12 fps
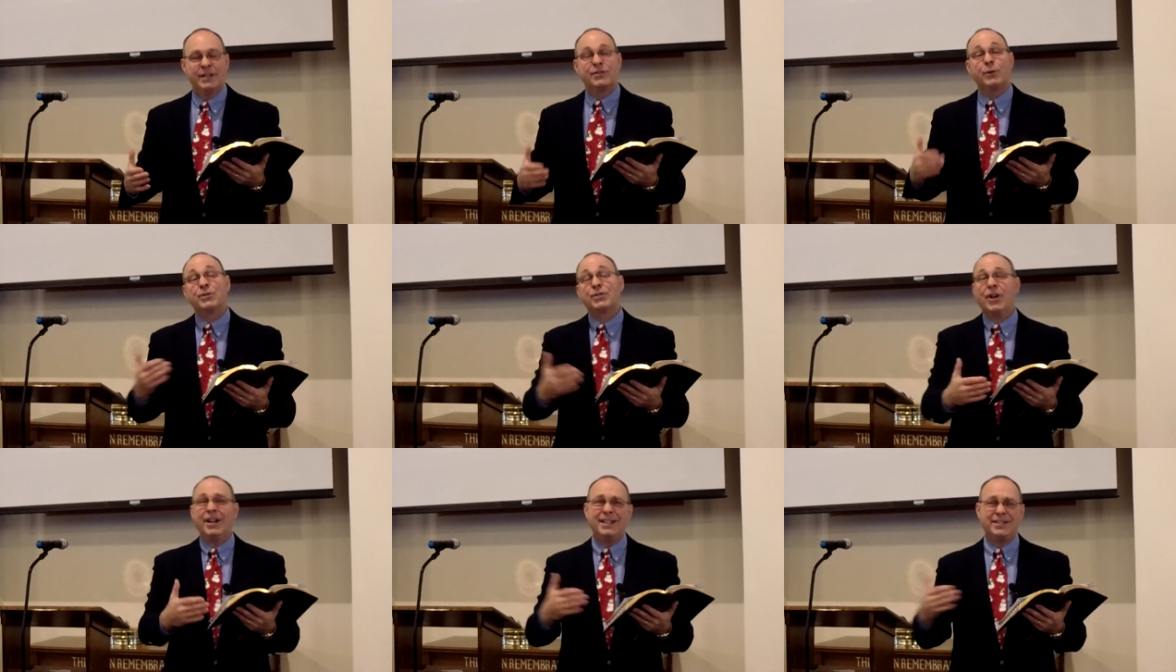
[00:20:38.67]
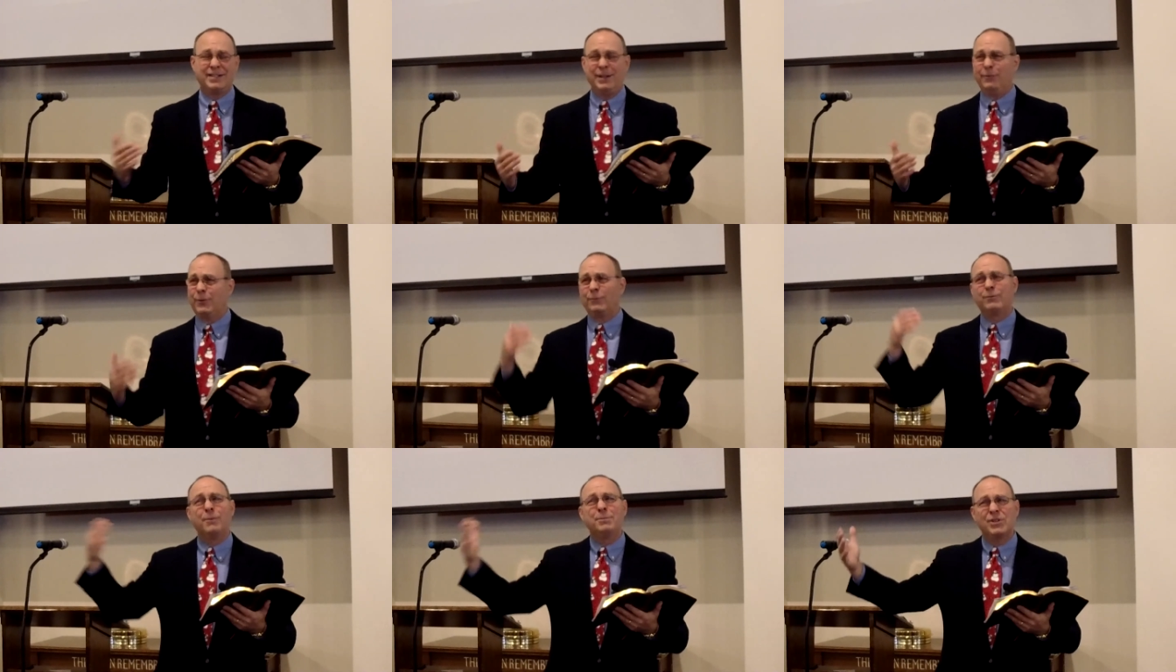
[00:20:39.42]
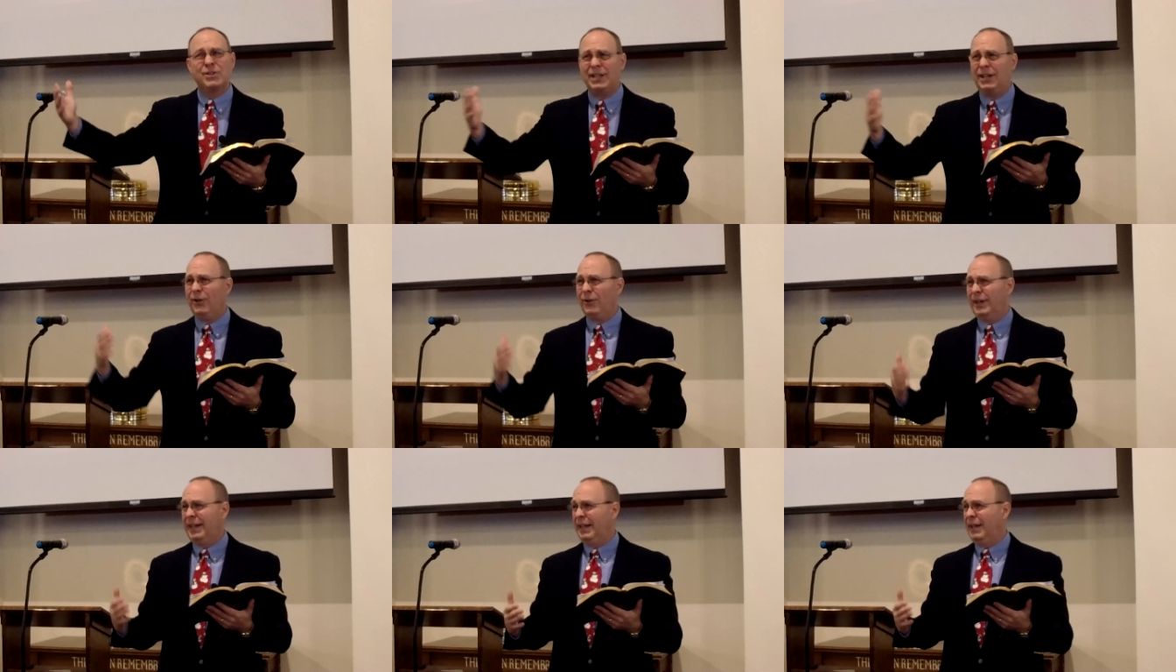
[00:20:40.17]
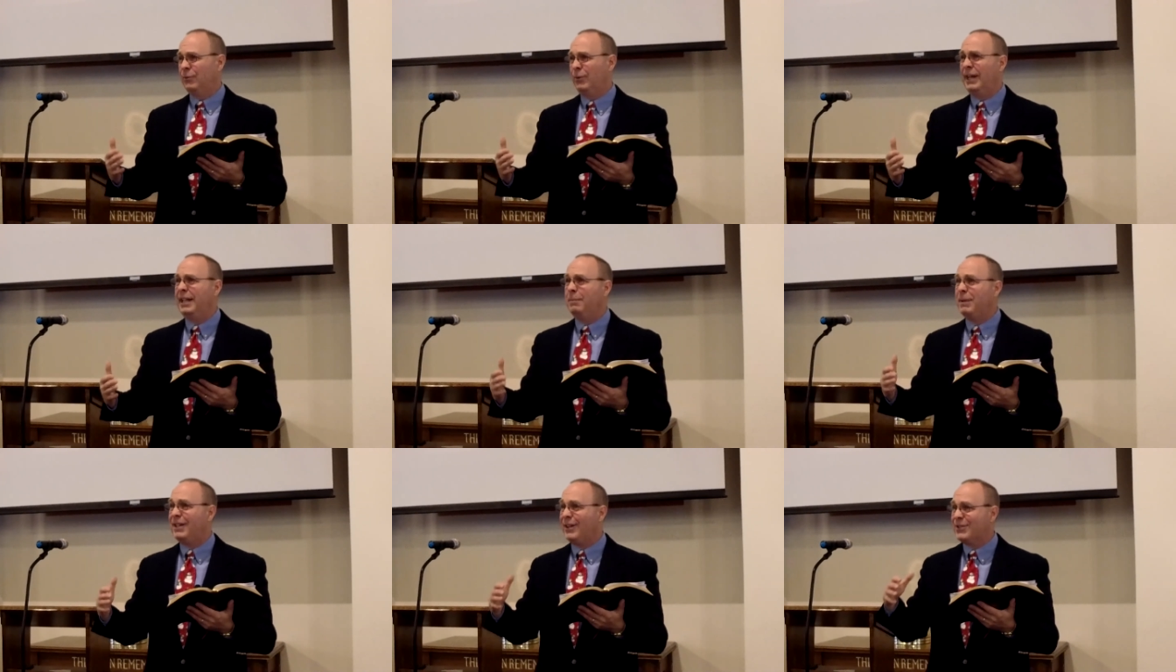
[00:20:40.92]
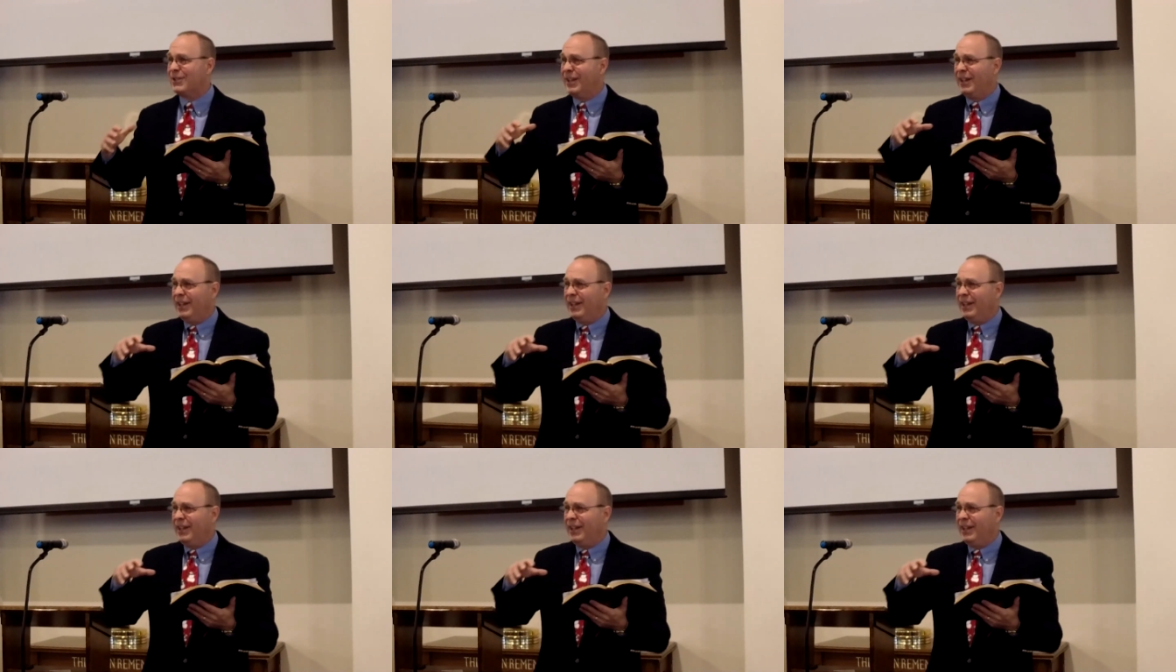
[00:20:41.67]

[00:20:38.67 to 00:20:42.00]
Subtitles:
So study is different from just hearing and reading, because